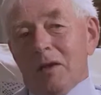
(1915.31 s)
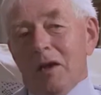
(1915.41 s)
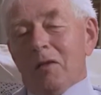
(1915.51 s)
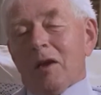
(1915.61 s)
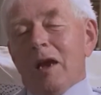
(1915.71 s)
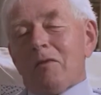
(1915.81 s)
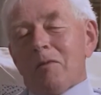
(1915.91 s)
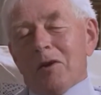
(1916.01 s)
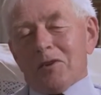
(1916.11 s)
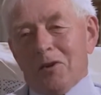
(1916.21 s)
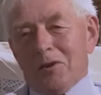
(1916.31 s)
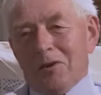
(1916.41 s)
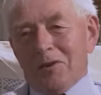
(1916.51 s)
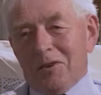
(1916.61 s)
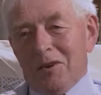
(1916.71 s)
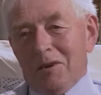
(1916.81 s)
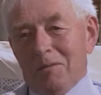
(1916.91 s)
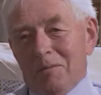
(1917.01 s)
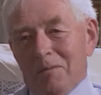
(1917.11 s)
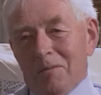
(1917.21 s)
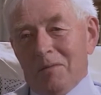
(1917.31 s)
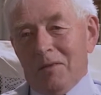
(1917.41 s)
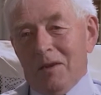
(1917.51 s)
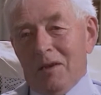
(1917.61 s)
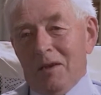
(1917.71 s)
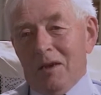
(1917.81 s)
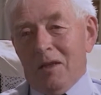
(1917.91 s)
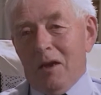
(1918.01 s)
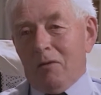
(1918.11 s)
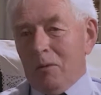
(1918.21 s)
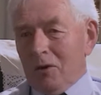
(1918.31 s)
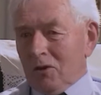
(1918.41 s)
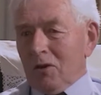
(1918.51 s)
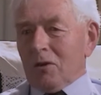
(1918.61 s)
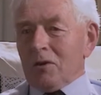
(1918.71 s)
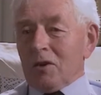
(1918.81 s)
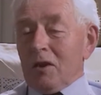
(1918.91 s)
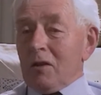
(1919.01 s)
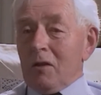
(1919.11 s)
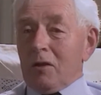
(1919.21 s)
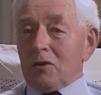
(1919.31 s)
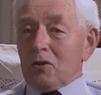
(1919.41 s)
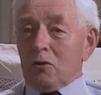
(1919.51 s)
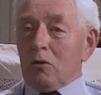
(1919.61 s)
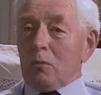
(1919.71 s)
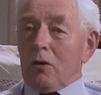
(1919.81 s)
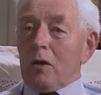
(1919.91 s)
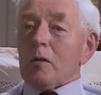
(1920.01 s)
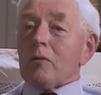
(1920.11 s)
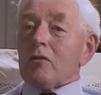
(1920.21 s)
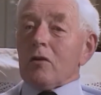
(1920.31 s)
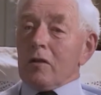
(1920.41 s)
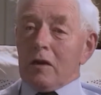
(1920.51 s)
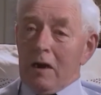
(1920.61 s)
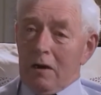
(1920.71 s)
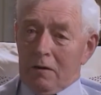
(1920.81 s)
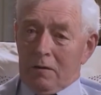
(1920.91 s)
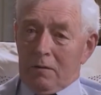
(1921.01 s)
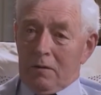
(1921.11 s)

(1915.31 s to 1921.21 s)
I think everybody's got to concede. Everybody's got to concede. This is the whole problem of Northern Ireland.